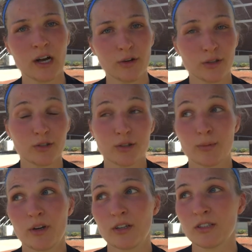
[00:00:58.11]
Our
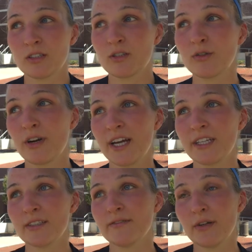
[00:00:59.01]
goals was to
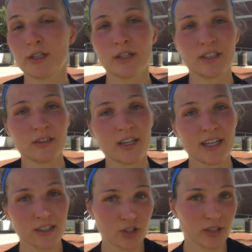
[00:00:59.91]
create very
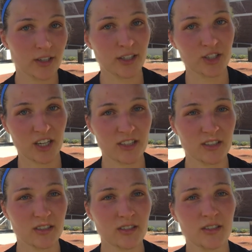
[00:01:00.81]
nice uh,
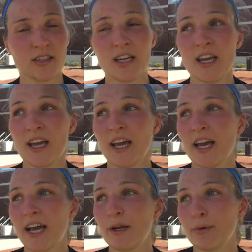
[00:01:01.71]
chances
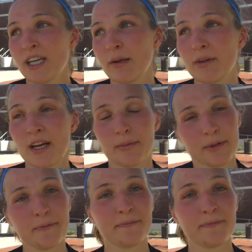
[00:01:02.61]
and we keep it up.